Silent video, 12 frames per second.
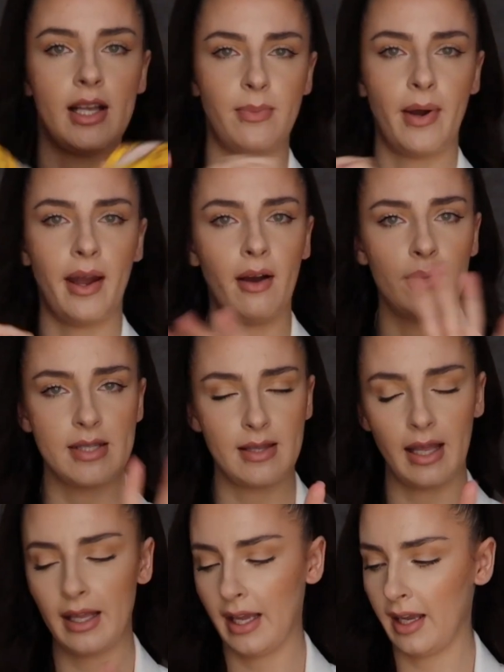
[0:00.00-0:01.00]
that's why I was
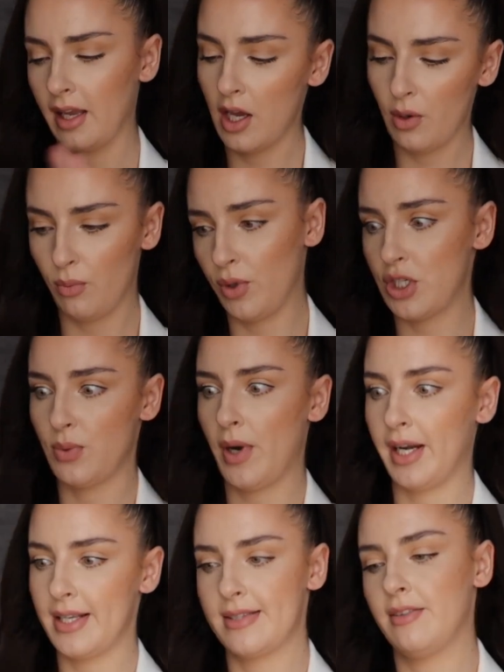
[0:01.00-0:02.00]
thinking which
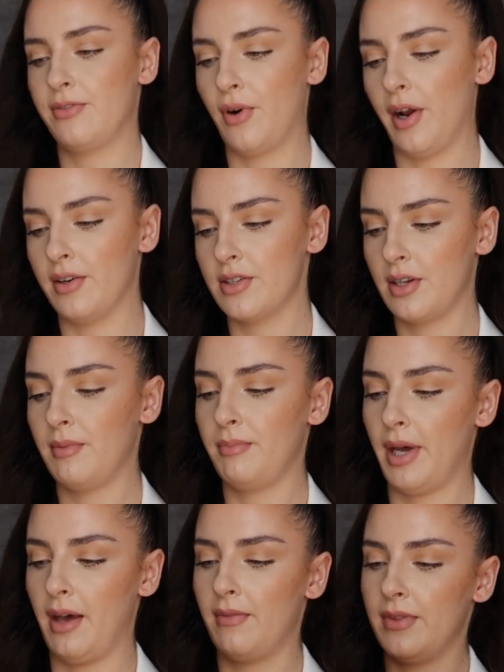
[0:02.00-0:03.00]
one is the front.
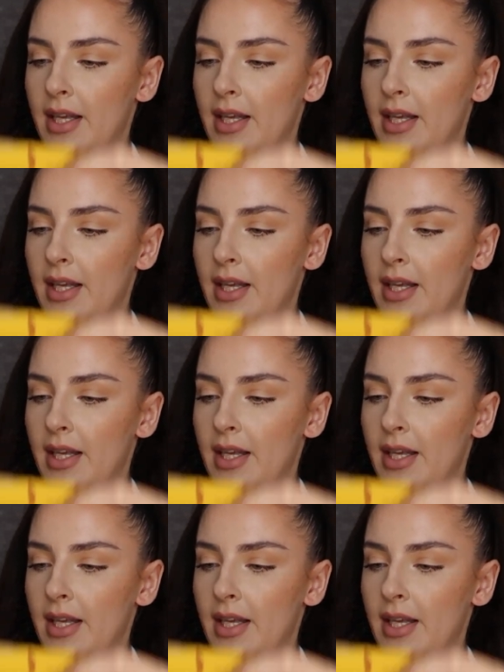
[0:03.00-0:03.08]
But